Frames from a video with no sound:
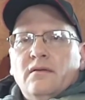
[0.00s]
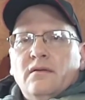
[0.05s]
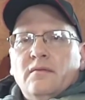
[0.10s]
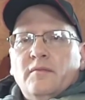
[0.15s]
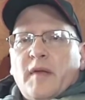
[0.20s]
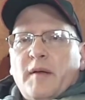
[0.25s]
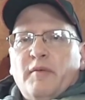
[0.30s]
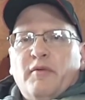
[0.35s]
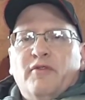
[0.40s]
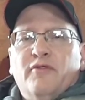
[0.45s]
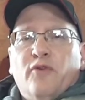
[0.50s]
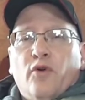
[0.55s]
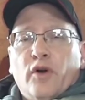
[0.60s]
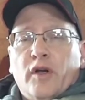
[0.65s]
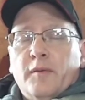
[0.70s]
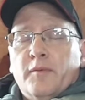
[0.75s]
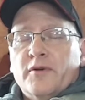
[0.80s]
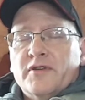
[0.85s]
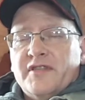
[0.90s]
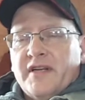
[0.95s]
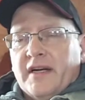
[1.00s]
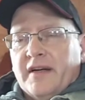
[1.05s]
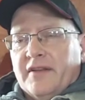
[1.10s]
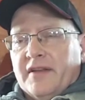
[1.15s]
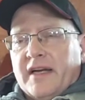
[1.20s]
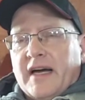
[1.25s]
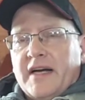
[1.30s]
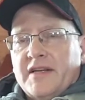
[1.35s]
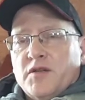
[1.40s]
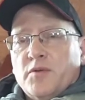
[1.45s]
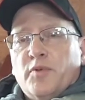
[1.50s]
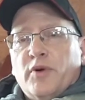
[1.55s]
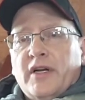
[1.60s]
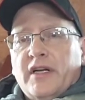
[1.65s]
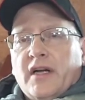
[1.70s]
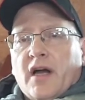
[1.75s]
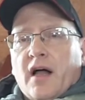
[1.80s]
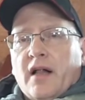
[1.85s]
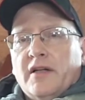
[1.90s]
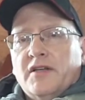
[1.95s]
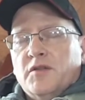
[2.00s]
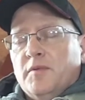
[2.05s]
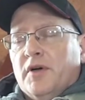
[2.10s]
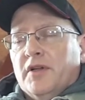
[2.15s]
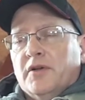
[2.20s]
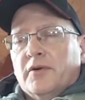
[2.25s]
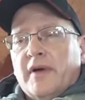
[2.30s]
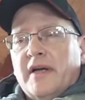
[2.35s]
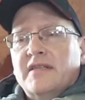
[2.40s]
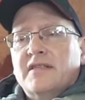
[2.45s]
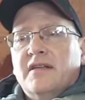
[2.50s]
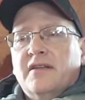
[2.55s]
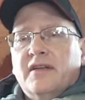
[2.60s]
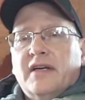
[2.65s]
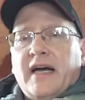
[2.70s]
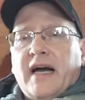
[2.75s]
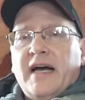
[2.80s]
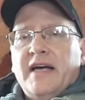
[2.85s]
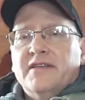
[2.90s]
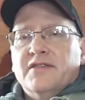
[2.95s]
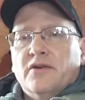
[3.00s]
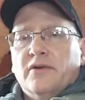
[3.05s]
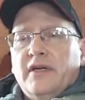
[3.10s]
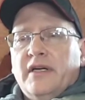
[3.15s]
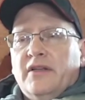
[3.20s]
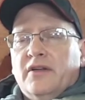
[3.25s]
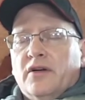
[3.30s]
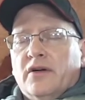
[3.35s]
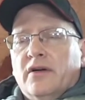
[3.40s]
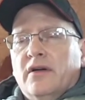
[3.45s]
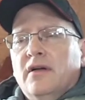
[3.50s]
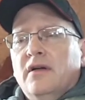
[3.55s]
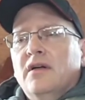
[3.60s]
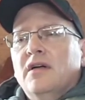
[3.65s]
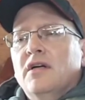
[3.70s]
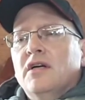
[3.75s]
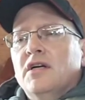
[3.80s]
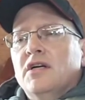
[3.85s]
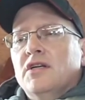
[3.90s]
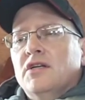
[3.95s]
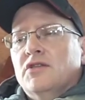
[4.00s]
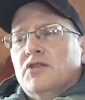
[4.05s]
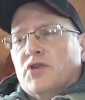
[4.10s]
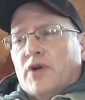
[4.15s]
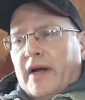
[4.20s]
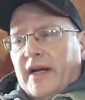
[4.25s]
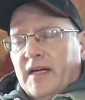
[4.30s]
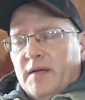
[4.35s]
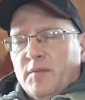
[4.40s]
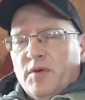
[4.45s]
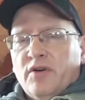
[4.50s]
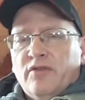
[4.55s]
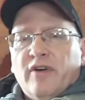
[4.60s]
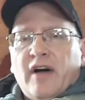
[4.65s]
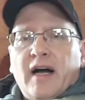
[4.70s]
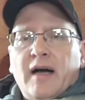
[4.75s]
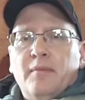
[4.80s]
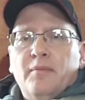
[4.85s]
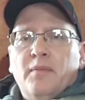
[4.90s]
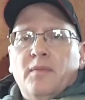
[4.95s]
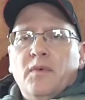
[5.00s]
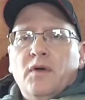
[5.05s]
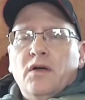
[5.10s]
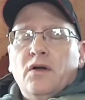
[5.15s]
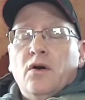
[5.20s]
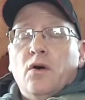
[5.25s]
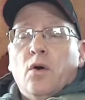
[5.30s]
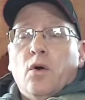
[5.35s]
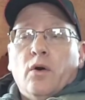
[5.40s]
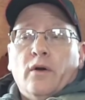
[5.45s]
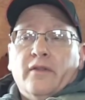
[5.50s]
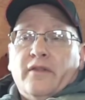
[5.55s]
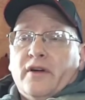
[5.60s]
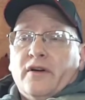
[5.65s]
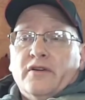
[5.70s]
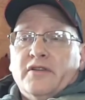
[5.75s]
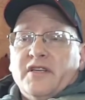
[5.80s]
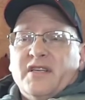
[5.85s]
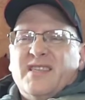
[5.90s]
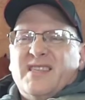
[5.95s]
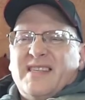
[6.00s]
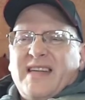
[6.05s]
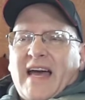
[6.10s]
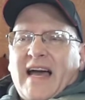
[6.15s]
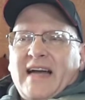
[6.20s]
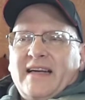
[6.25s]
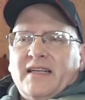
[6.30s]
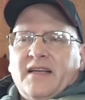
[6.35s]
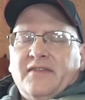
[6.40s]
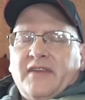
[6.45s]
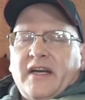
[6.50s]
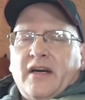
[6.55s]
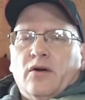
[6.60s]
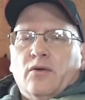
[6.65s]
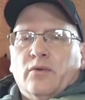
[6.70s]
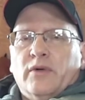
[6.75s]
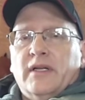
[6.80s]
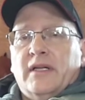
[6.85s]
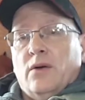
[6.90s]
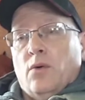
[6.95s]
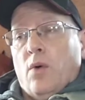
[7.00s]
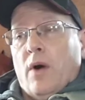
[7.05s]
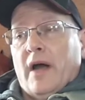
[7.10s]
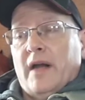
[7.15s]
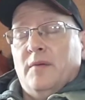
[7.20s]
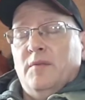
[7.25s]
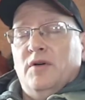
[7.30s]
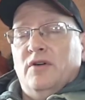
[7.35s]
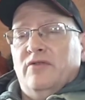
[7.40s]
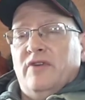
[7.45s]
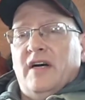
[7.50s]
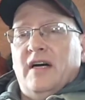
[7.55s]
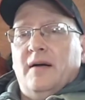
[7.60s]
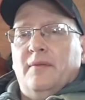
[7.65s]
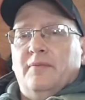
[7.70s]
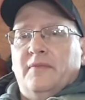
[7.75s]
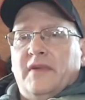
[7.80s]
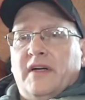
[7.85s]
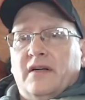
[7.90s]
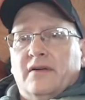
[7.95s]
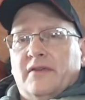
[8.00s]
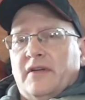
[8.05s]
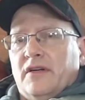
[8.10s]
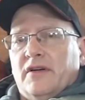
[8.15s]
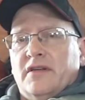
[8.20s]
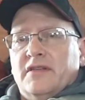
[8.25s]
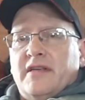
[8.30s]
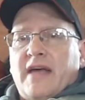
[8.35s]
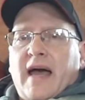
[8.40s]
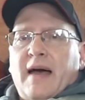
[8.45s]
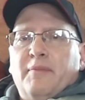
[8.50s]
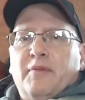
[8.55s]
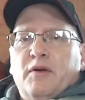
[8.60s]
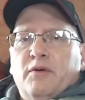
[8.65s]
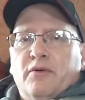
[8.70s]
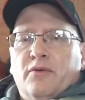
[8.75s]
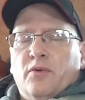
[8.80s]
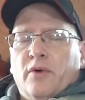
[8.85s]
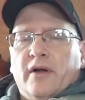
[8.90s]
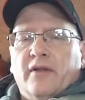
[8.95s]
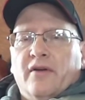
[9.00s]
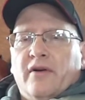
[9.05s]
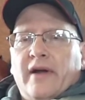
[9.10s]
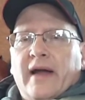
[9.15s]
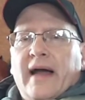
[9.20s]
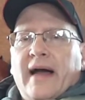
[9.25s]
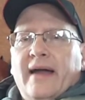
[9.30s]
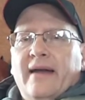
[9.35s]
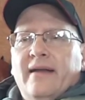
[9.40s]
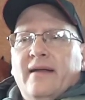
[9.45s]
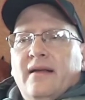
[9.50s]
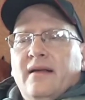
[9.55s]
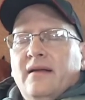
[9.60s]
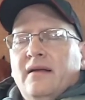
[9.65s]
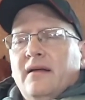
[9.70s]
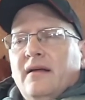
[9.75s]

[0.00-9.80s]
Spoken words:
Maybe 40% of the guys are pretty knowledgeable, and the rest of the guys are either trying to move up or they're just stagnant. They don't really want to move up. They're just happy with where they're at.